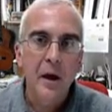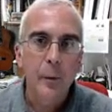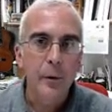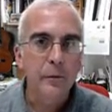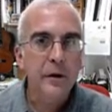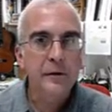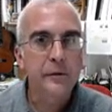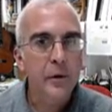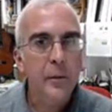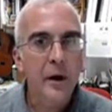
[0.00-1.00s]
We read
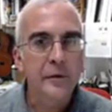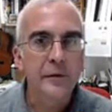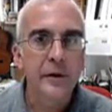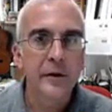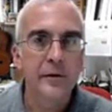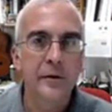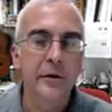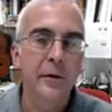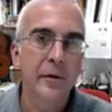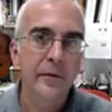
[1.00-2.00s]
so much into the
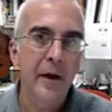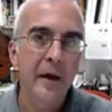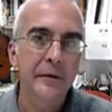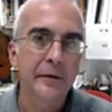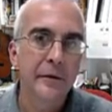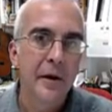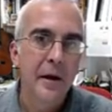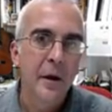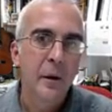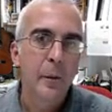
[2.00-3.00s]
human face.
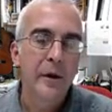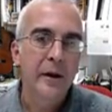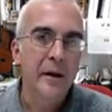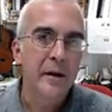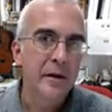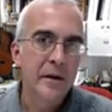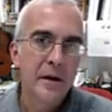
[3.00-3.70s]
We can